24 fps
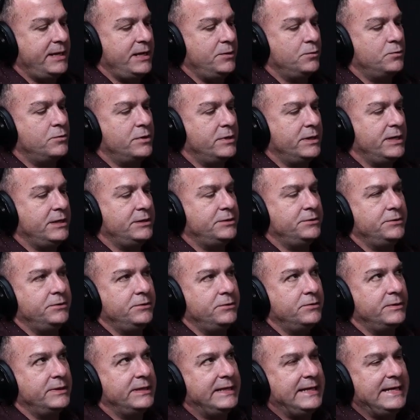E1,
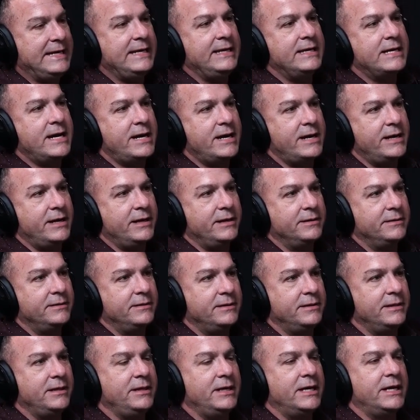E2, and then E9,
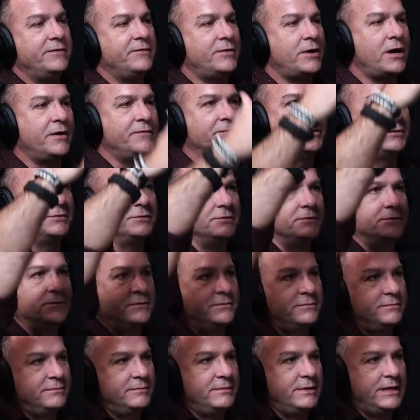and then you have
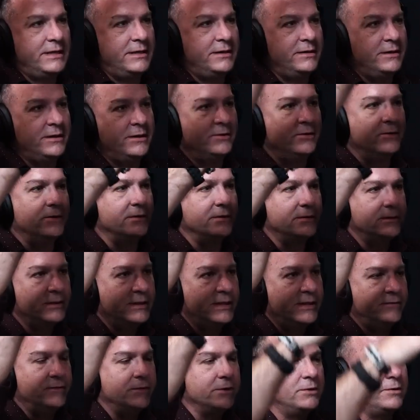officers at another
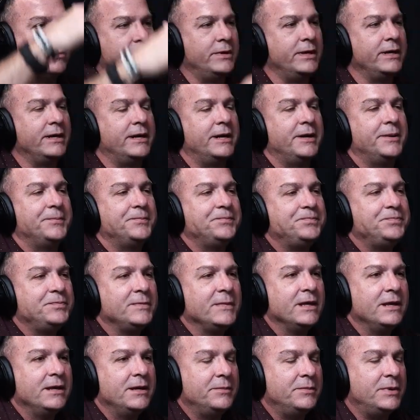level going up.
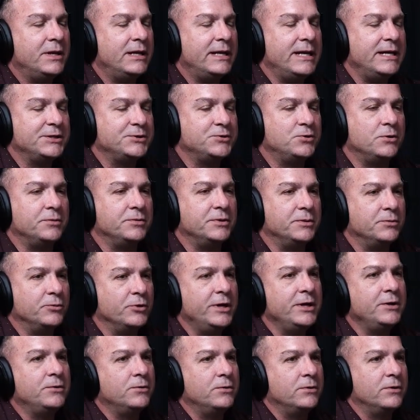But a Lance Corporal in the
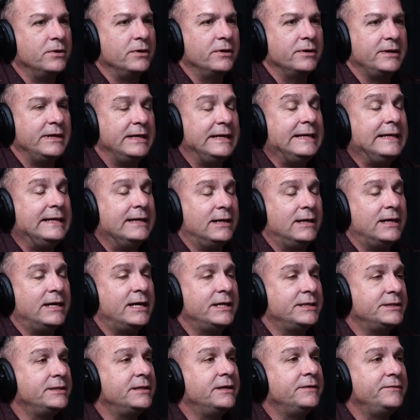Marine Corps can get a lot
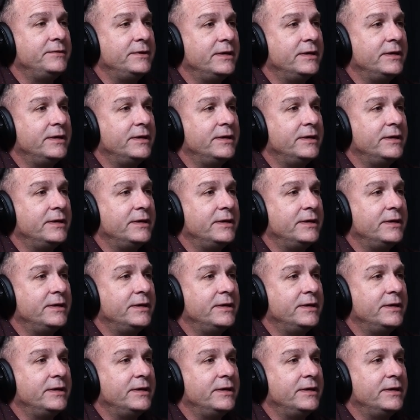of stuff